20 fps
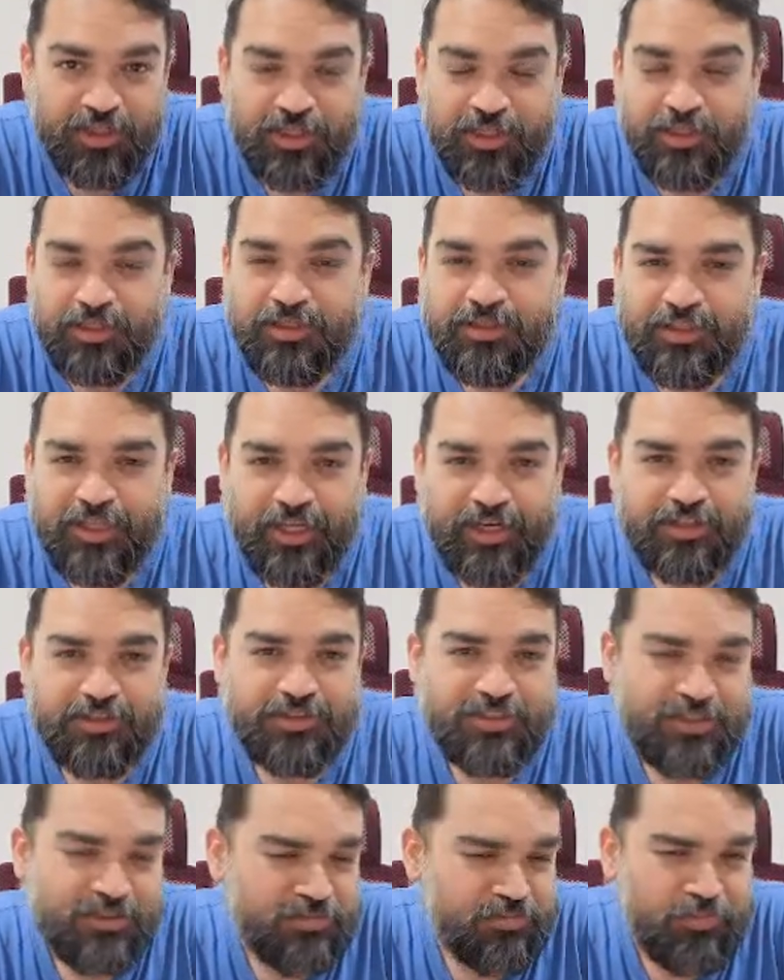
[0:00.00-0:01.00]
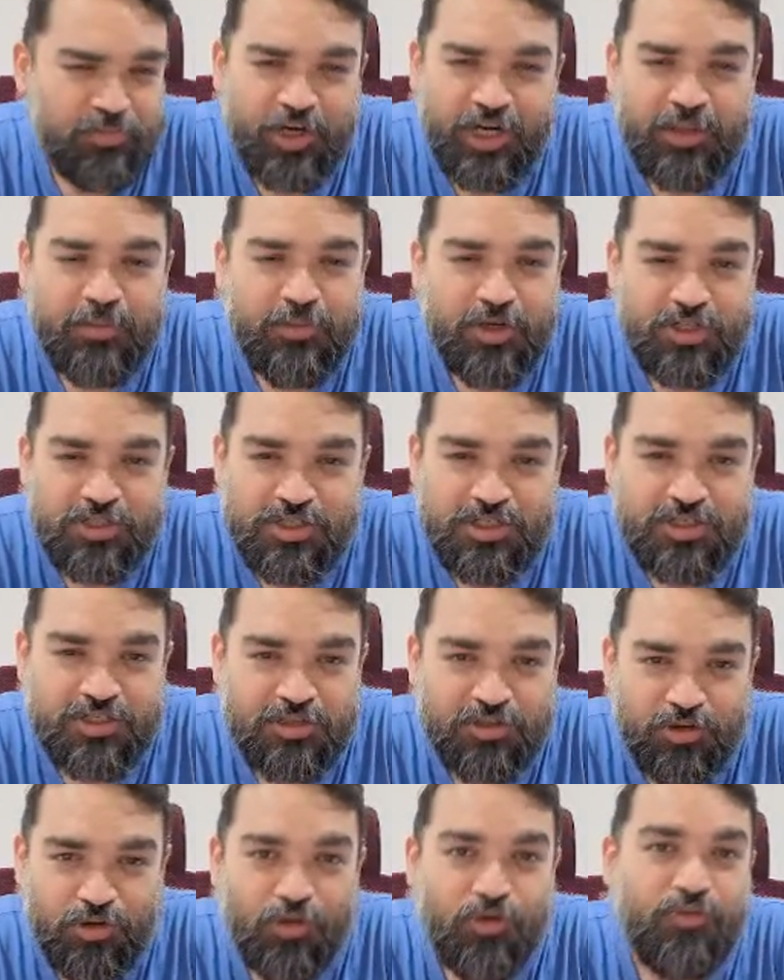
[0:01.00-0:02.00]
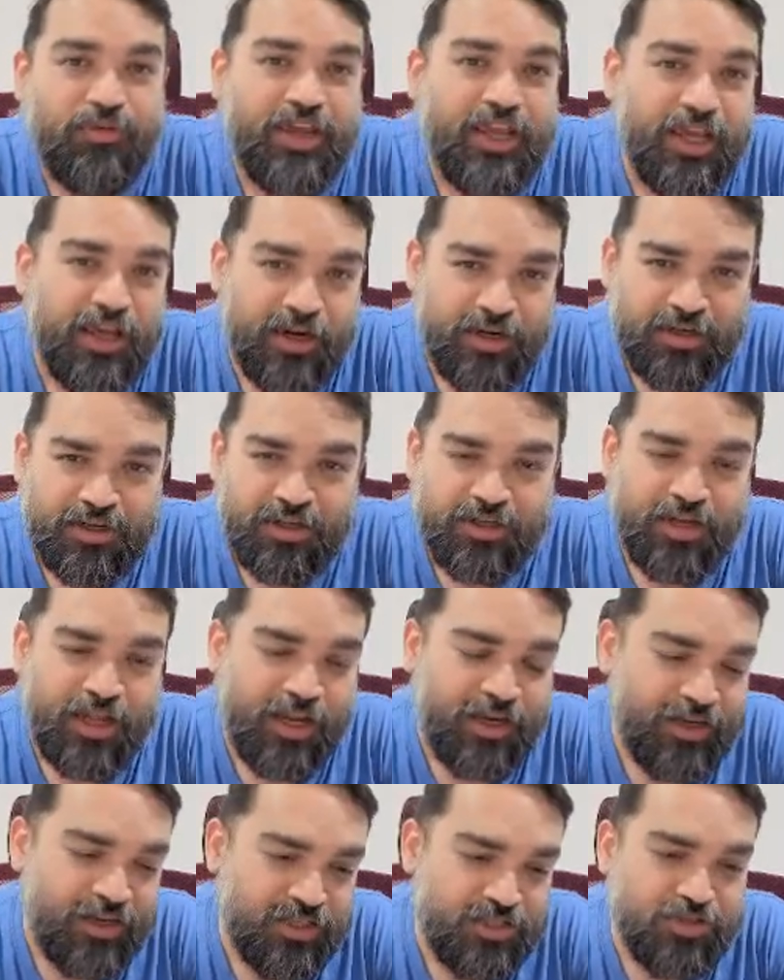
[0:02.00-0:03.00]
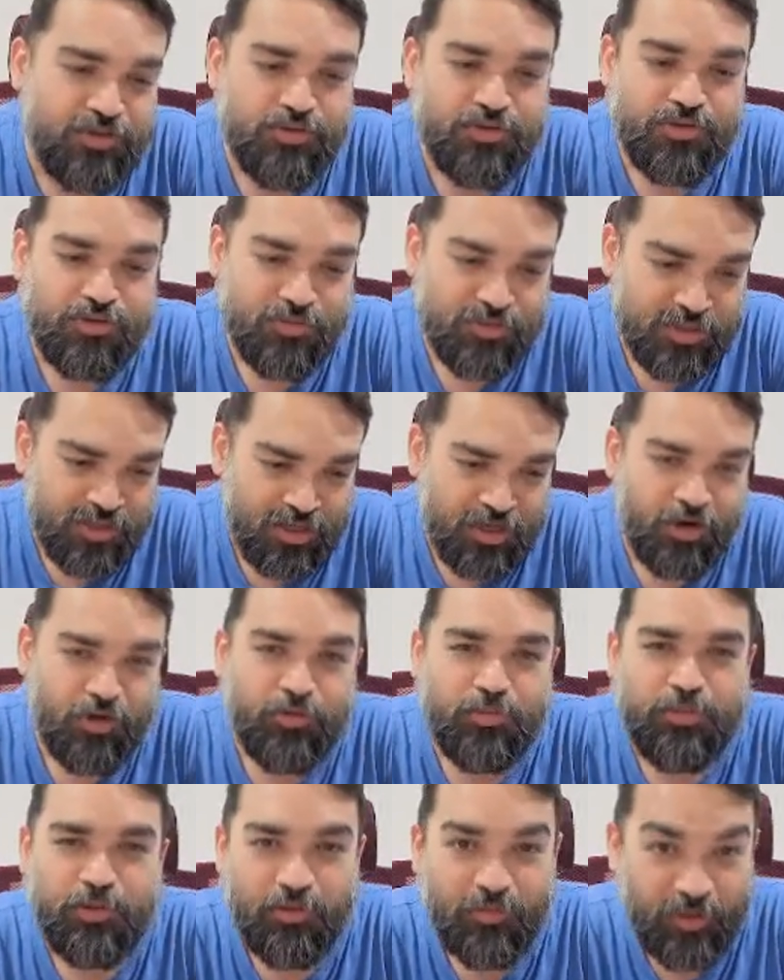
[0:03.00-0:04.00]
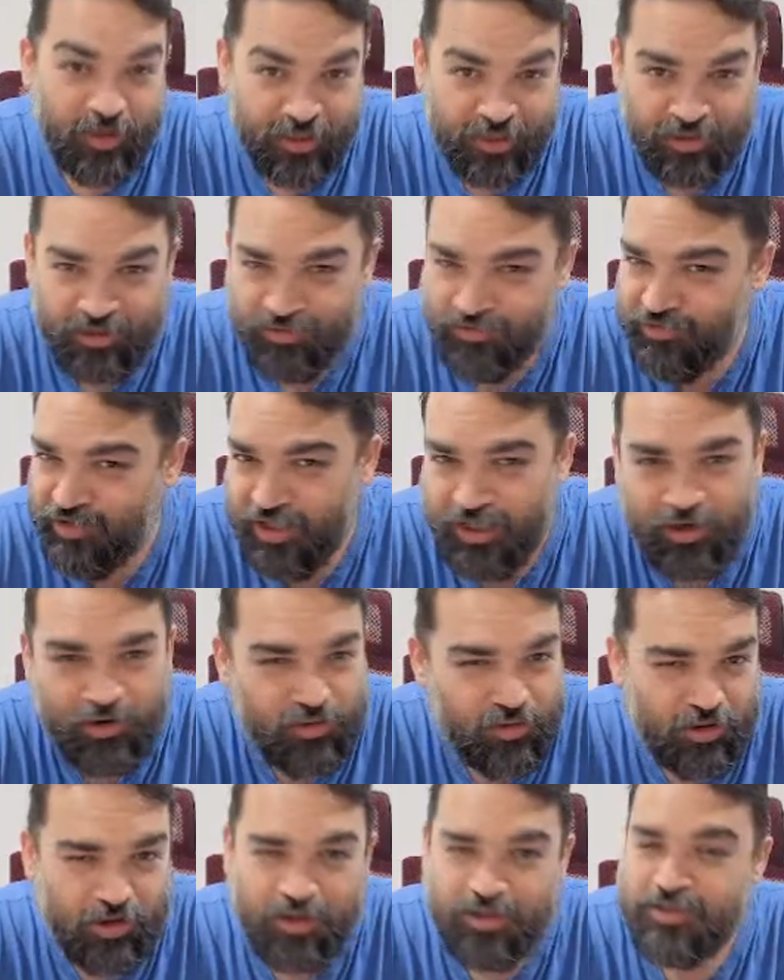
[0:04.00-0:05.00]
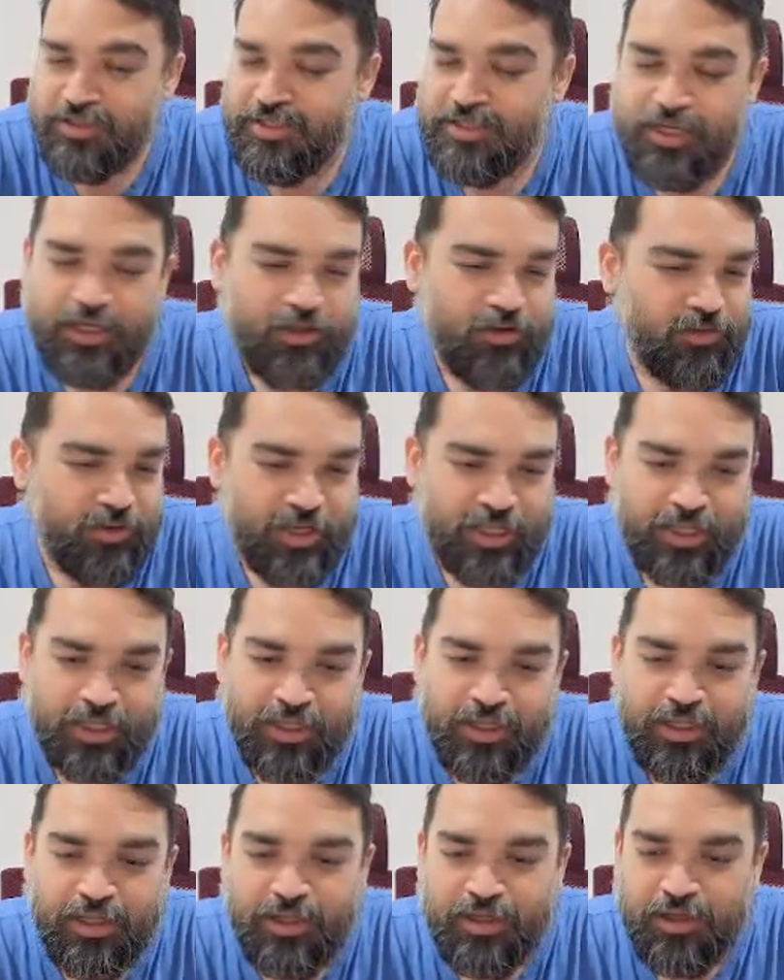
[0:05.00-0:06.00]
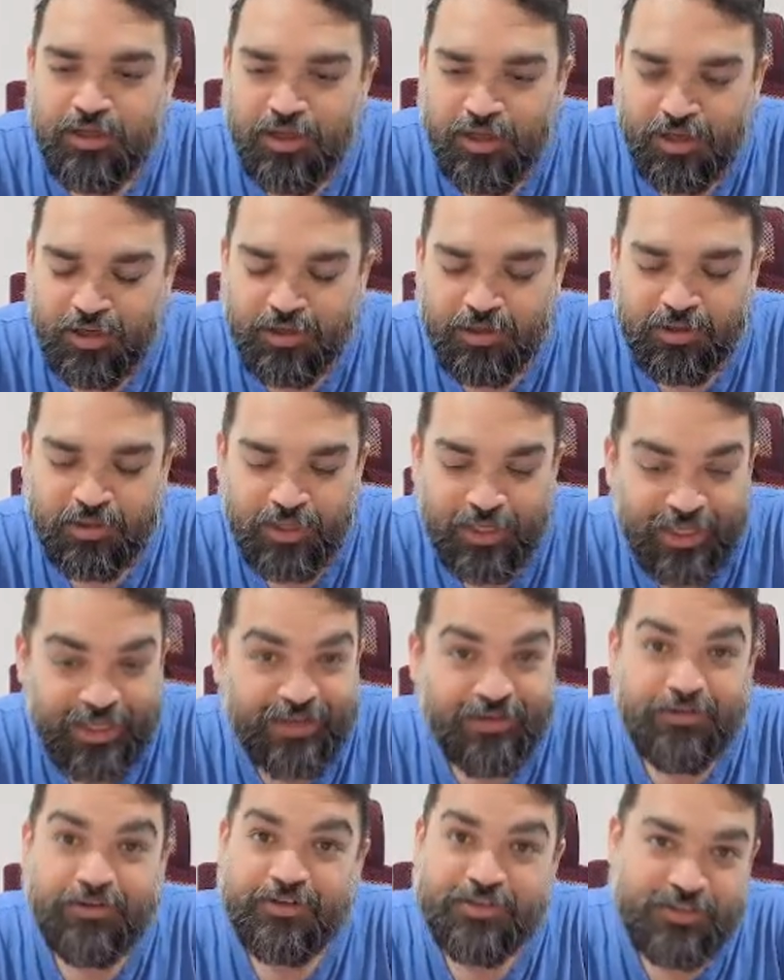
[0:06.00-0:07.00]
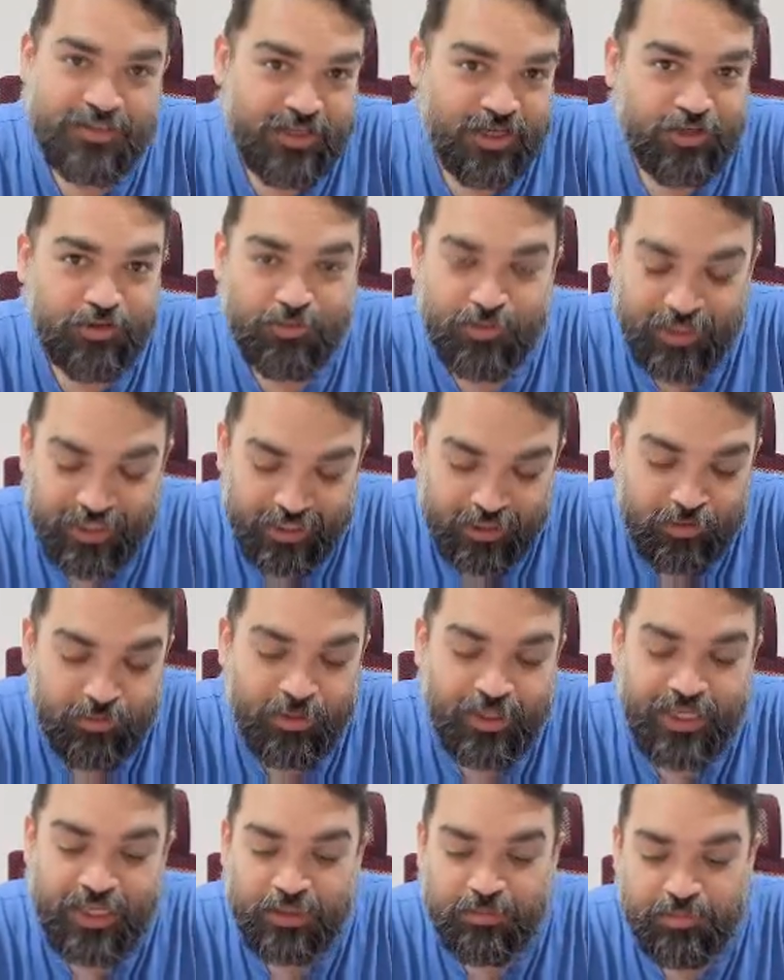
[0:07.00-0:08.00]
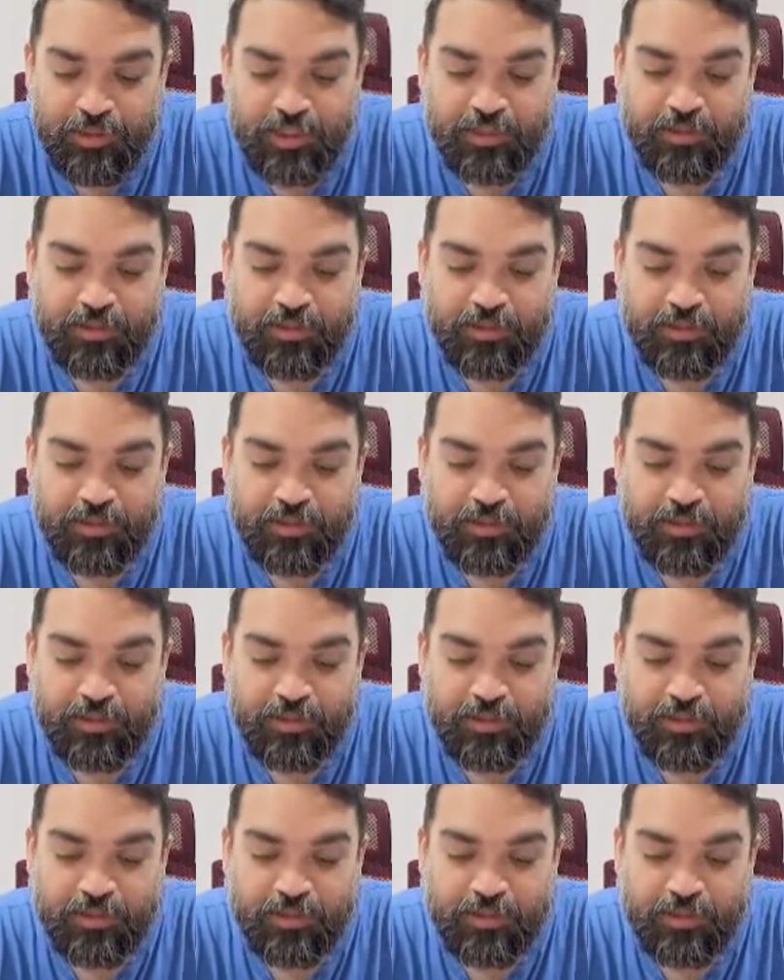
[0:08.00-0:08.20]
There is pretty much no way unless you use a cloud provider, figure out all the security layers that you need to enable